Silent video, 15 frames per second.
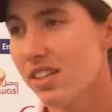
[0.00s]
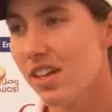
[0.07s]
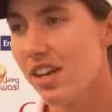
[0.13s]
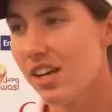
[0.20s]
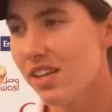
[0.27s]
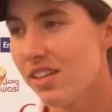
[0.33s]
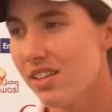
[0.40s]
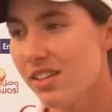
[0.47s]

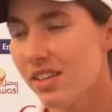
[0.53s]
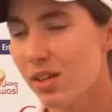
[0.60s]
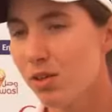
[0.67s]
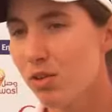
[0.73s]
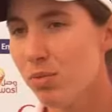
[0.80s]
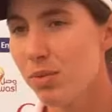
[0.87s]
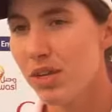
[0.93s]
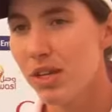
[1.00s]
That
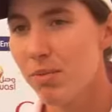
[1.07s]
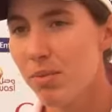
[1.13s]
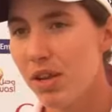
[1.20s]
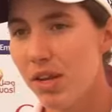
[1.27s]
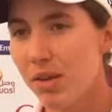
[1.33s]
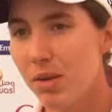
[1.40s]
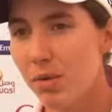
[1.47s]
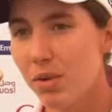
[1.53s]
would be
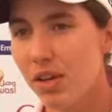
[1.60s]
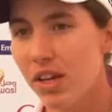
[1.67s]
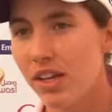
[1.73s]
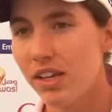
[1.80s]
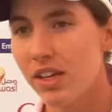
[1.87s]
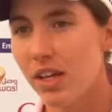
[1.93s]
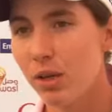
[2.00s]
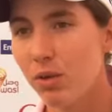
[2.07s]
unbelievable.
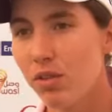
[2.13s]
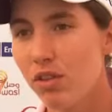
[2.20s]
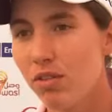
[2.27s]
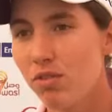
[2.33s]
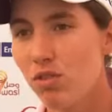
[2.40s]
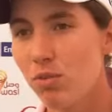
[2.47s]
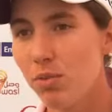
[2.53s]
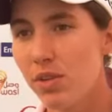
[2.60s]
I would
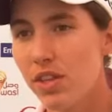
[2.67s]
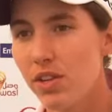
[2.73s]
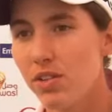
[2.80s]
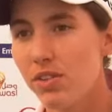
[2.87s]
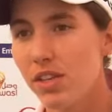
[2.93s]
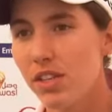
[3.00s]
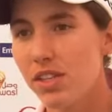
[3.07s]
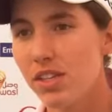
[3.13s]
love to be there
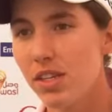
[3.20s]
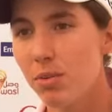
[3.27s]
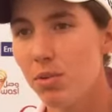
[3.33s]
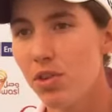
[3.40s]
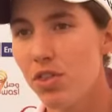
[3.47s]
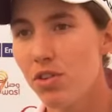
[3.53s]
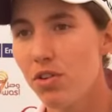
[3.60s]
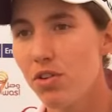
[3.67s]
on the team
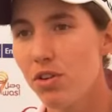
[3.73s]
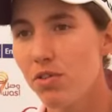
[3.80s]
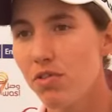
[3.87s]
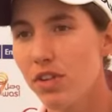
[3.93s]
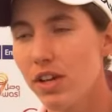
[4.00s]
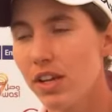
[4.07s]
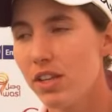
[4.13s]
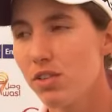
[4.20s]
with Europe
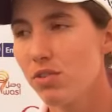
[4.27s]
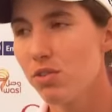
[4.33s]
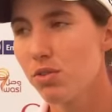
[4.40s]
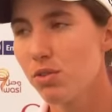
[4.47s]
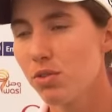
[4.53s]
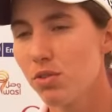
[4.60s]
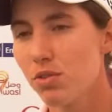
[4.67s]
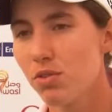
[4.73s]
fighting
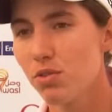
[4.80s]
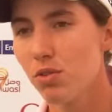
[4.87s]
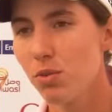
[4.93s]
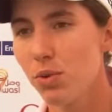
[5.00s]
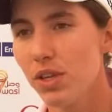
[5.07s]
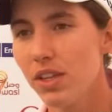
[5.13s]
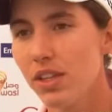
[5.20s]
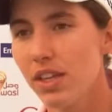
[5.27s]
to
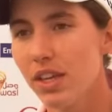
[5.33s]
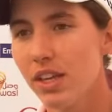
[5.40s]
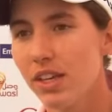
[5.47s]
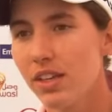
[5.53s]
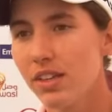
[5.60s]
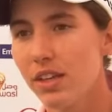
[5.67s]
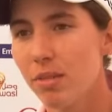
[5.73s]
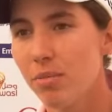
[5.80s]
win
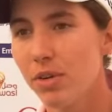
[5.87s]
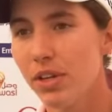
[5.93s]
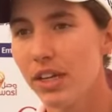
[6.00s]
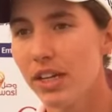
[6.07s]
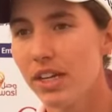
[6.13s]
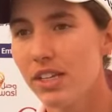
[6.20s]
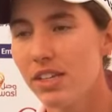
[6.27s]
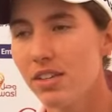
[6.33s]
the
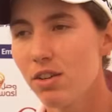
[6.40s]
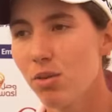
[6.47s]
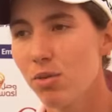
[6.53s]
Americans.